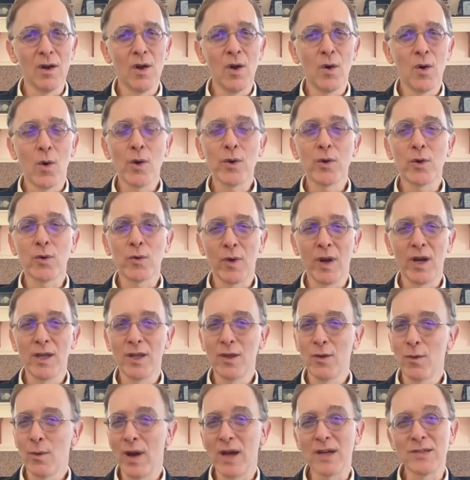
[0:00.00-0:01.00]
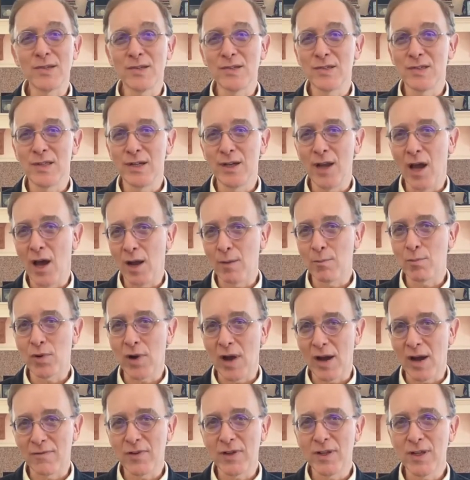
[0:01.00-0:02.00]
Oikocredit US is the nonprofit